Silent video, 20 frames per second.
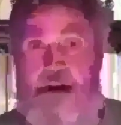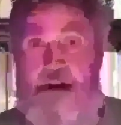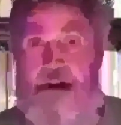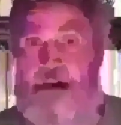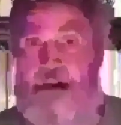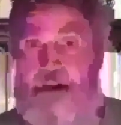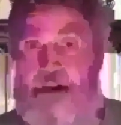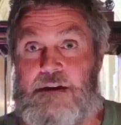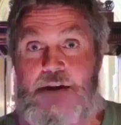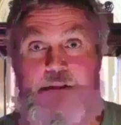I guess
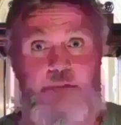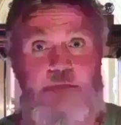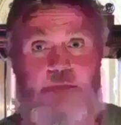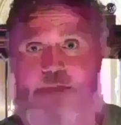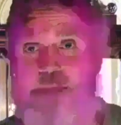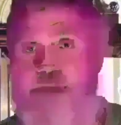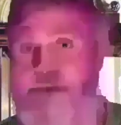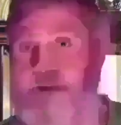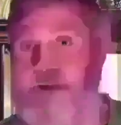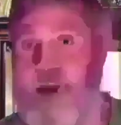everybody's
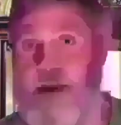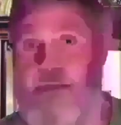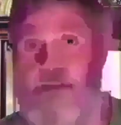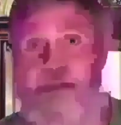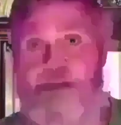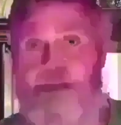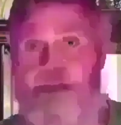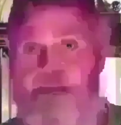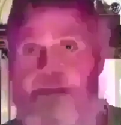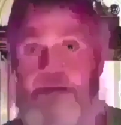going to
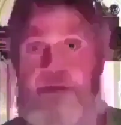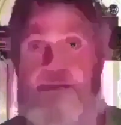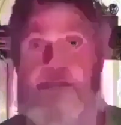synagogue.